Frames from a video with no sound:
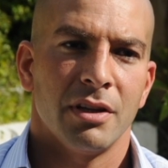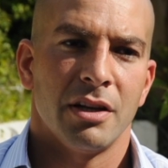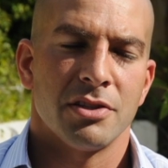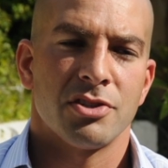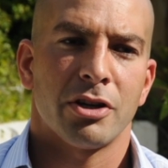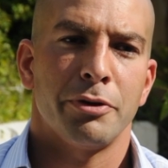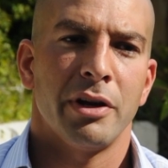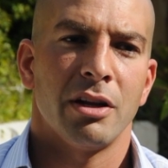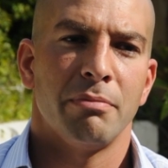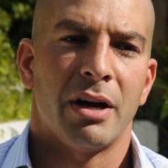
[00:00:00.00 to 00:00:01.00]
and it's
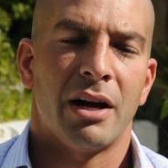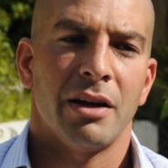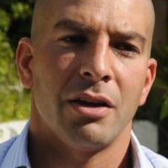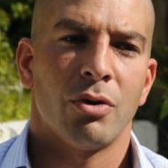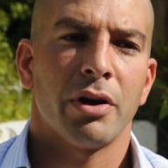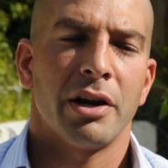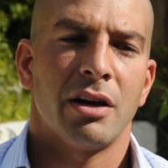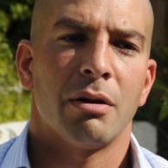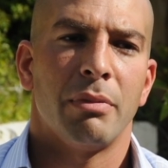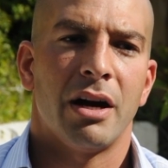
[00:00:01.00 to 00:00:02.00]
secreted by an
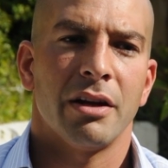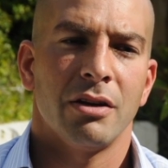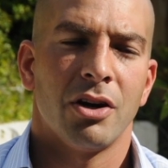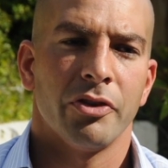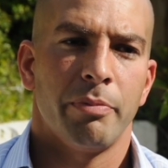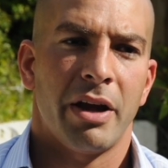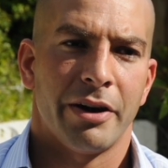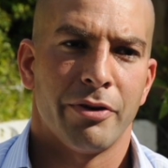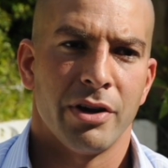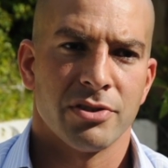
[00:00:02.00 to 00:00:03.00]
organ in our body called the
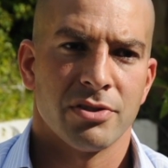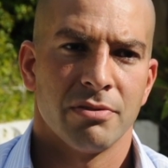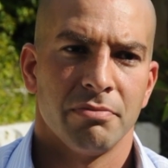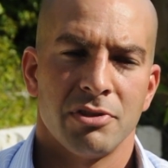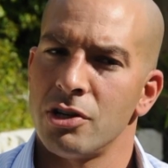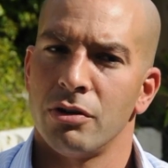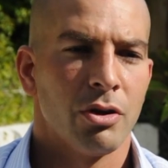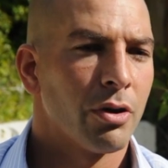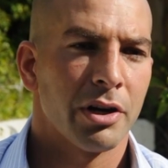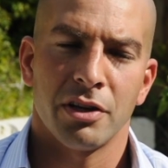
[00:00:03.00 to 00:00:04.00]
pancreas. It's the
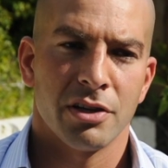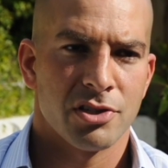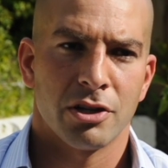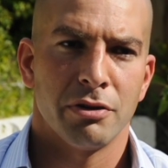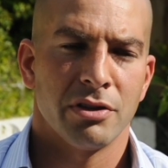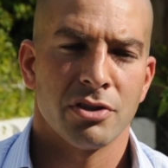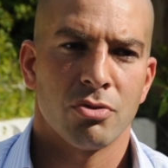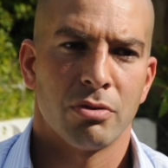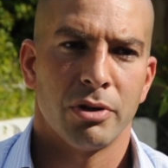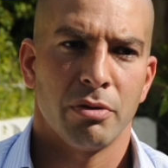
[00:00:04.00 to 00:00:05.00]
only organ that can secrete
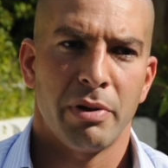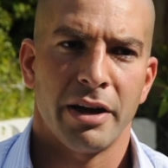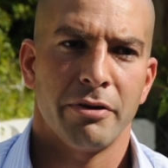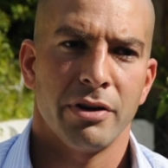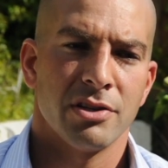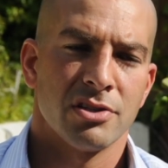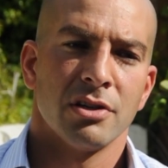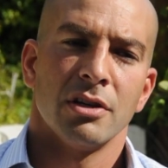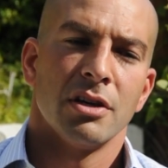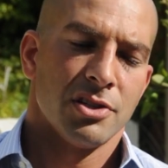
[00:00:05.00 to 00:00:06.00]
this hormone. The pancreas
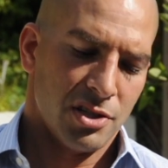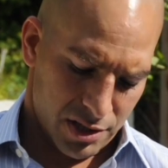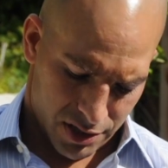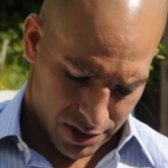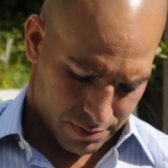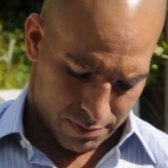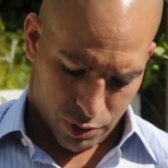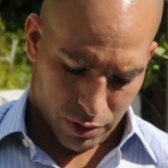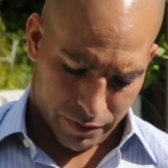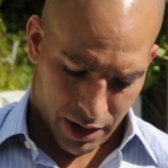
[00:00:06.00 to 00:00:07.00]
sits
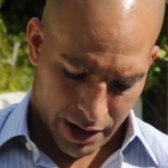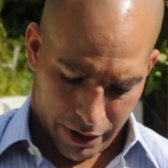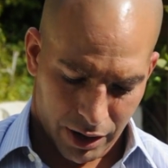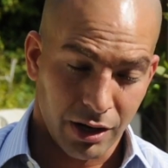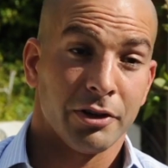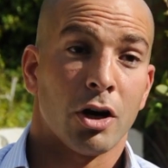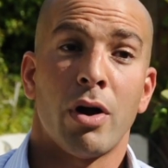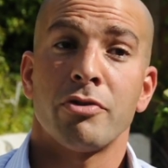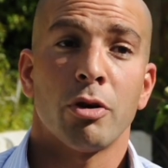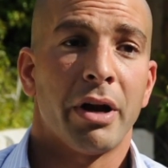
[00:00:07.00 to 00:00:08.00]
sort of in an area called our
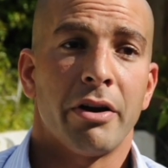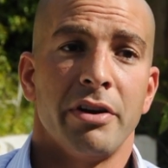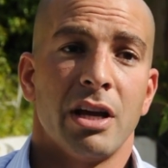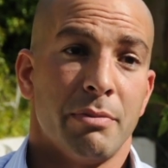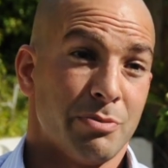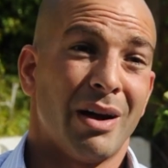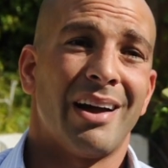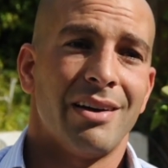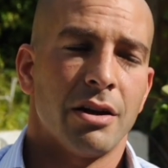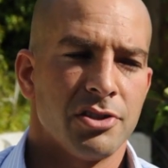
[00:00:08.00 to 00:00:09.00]
retroperitoneum. It's
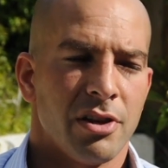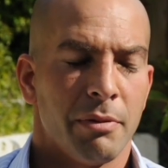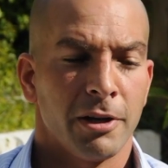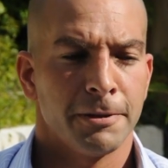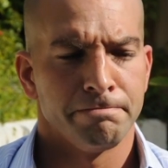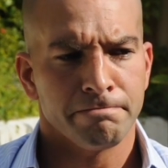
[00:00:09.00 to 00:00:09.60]
behind our stomach.